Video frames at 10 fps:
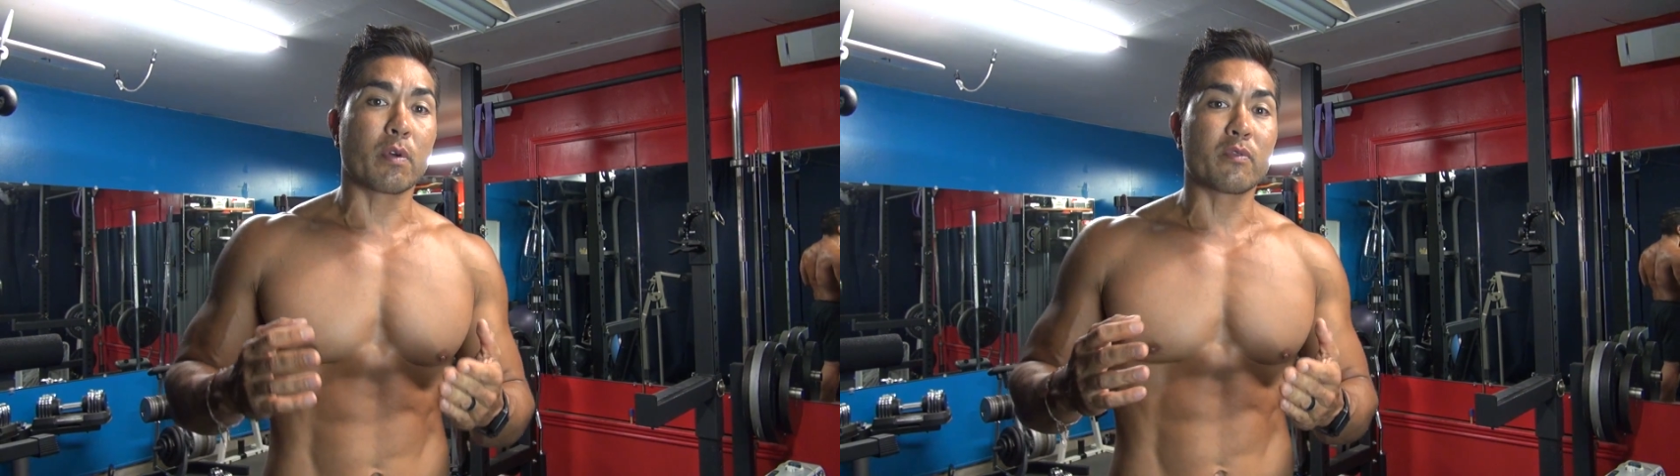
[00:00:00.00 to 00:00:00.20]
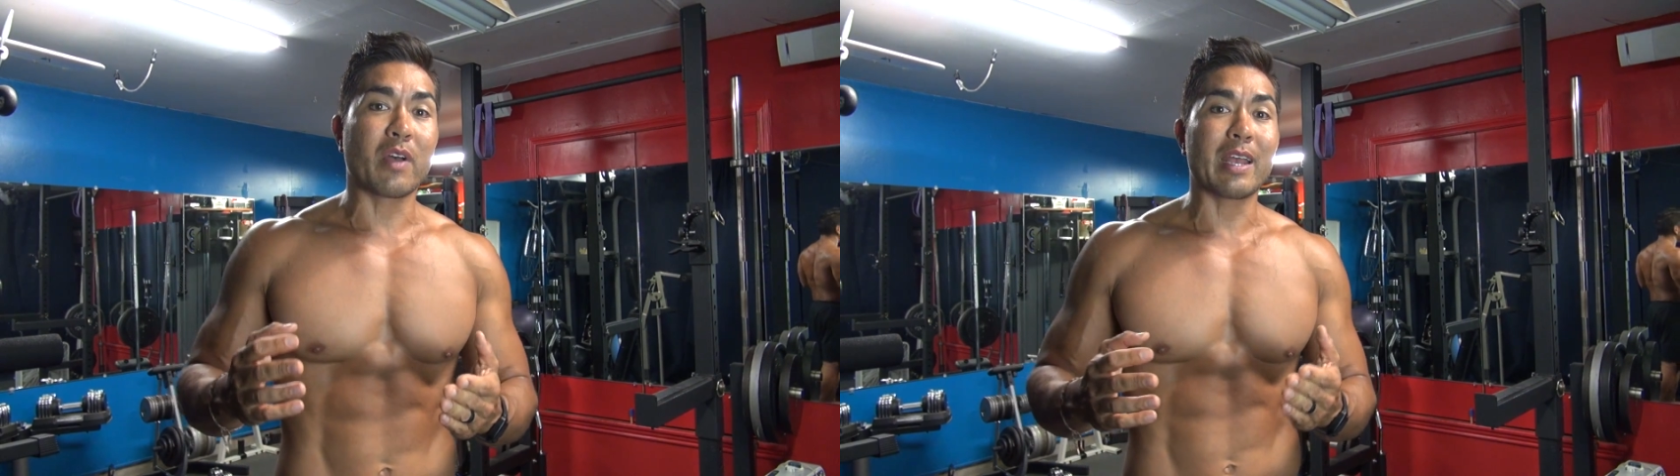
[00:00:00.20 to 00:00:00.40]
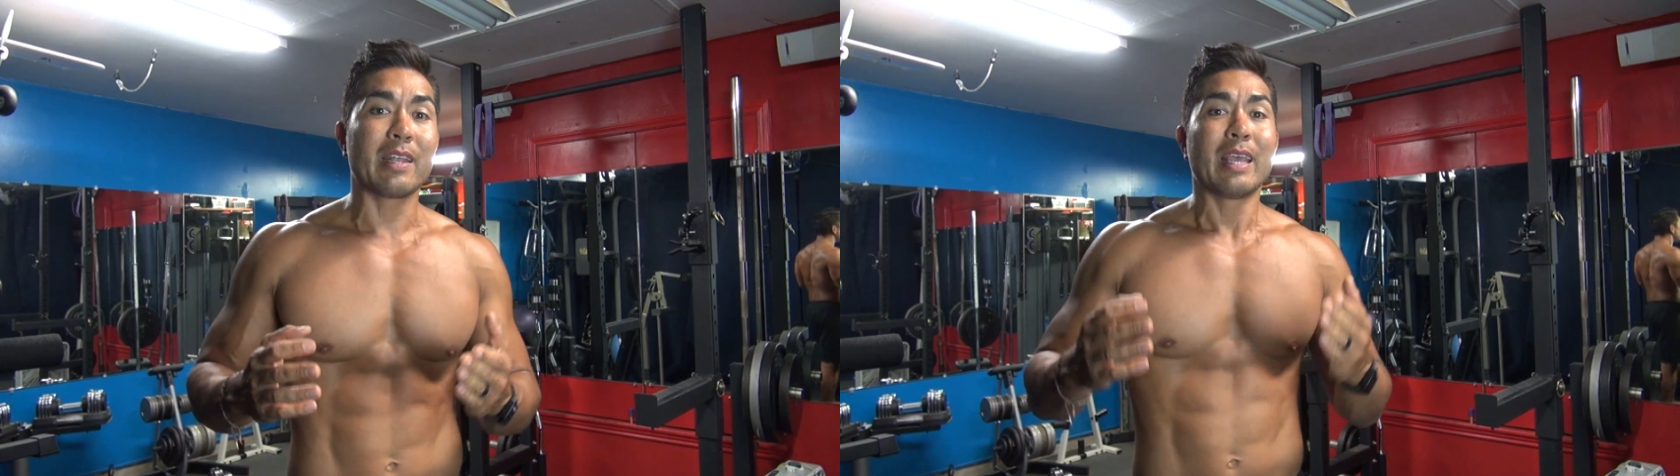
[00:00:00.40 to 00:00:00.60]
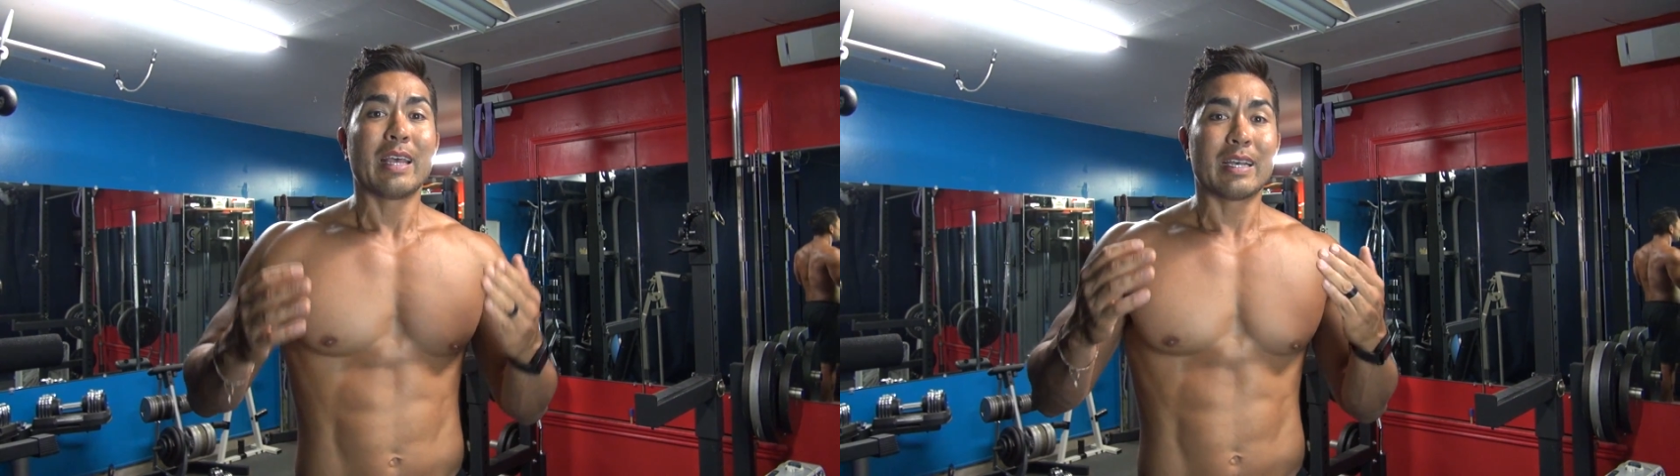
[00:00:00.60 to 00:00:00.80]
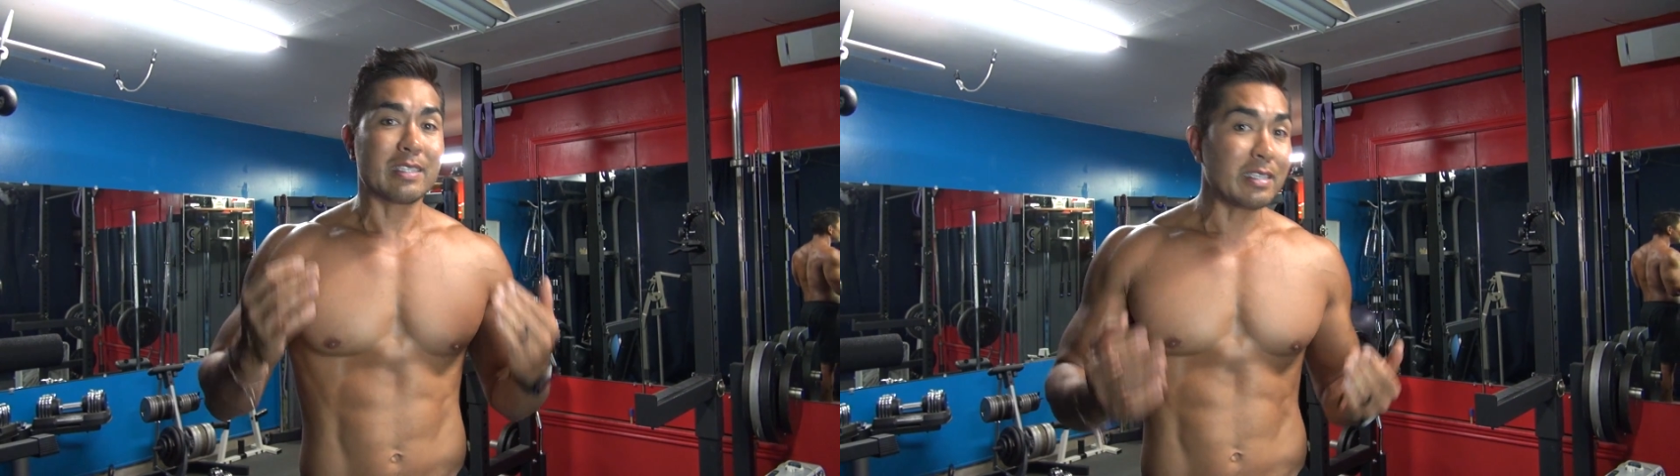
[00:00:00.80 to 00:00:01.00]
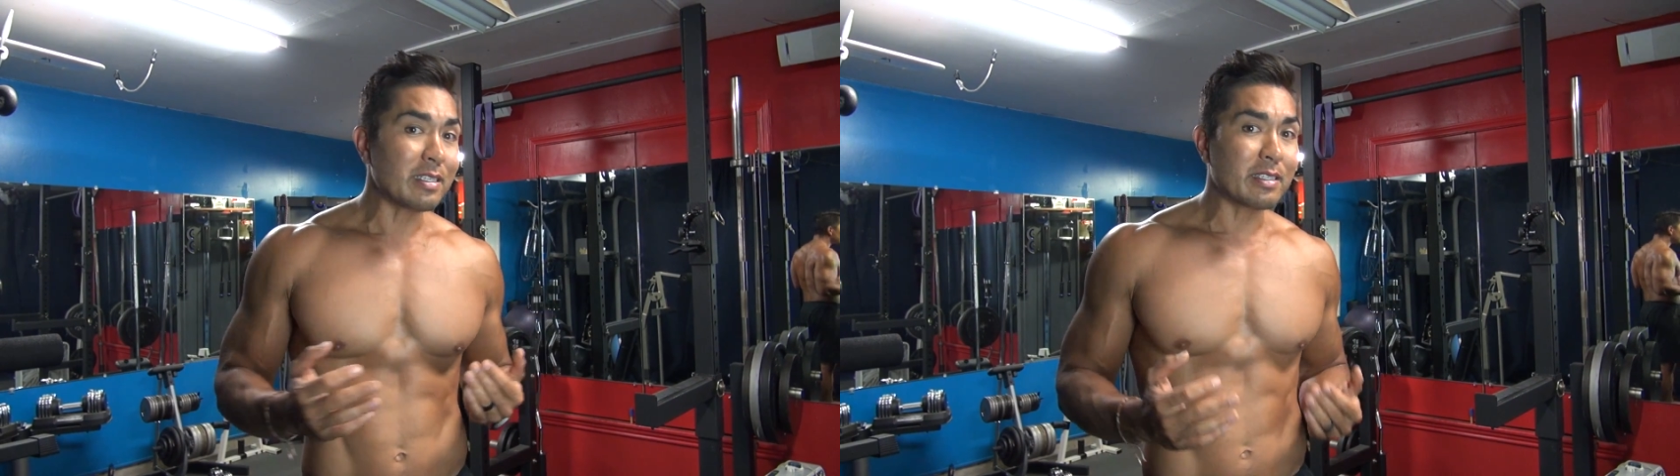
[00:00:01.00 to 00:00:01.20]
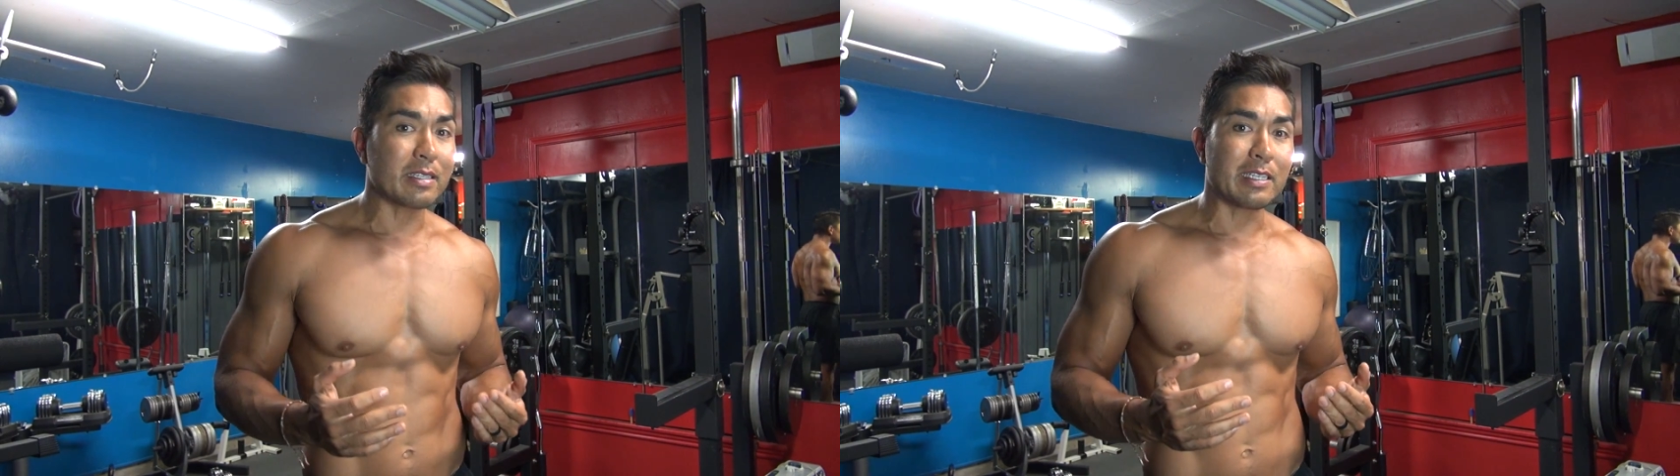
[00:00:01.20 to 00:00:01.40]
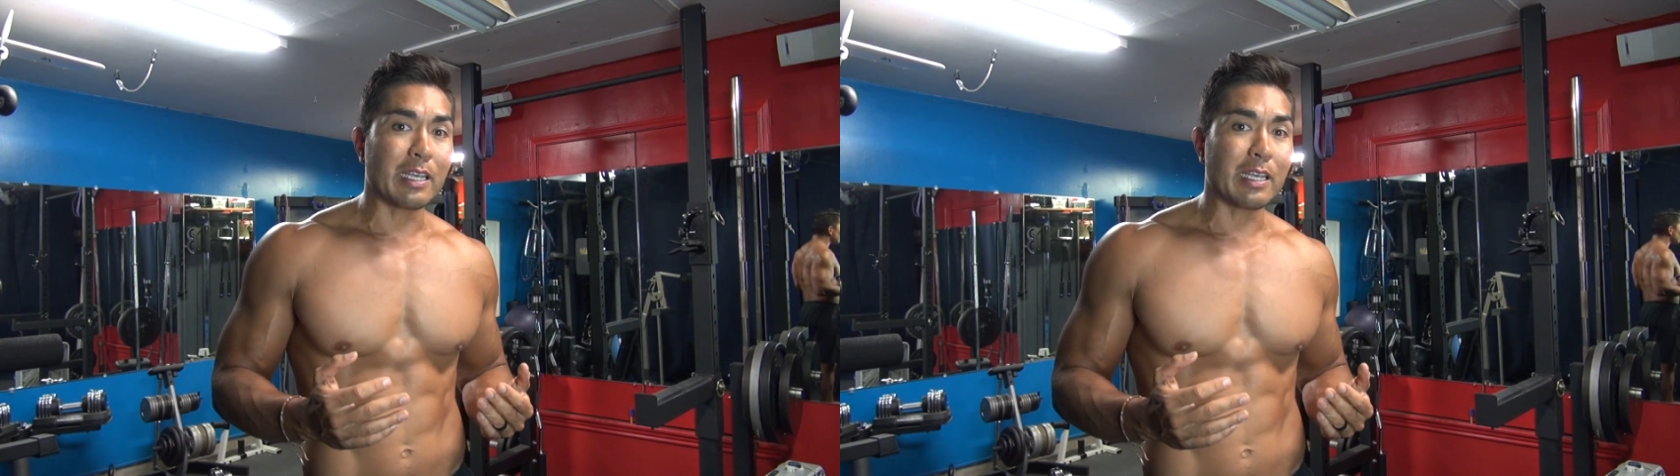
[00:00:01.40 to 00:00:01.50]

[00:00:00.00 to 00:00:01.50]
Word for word: provide assisted